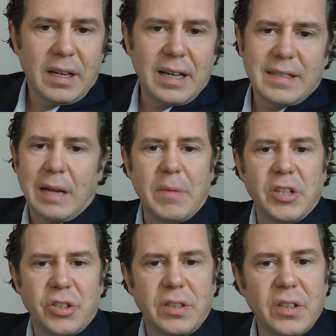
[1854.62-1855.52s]
As I
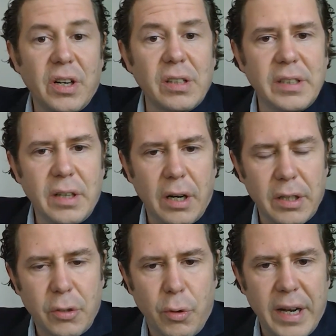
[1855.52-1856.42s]
mentioned, the earlier
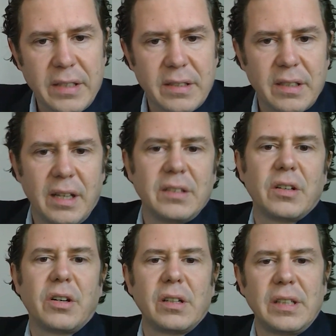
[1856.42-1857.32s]
earthquakes and
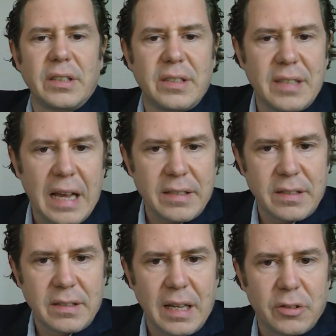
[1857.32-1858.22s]
the earlier
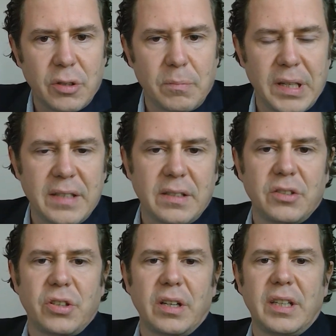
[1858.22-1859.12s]
disasters that took place
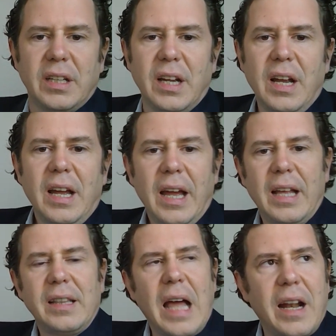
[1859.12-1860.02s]
in Turkey.
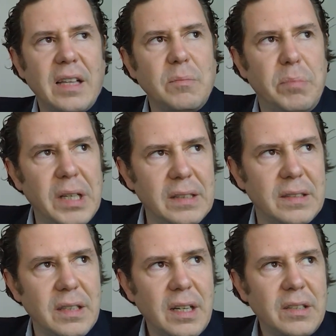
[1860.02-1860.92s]
And that has
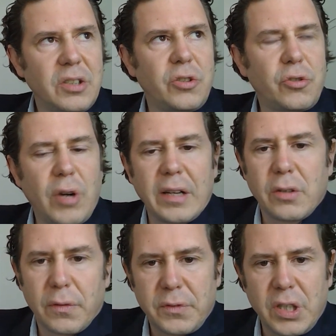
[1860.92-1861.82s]
built the
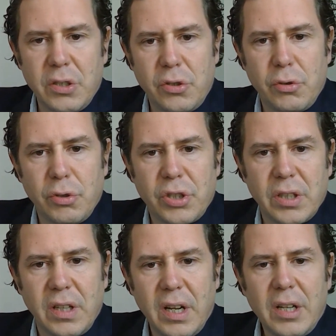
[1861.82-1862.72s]
strength of the
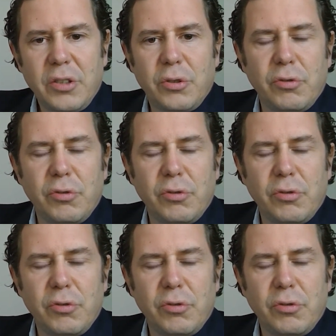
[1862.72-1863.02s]
institution to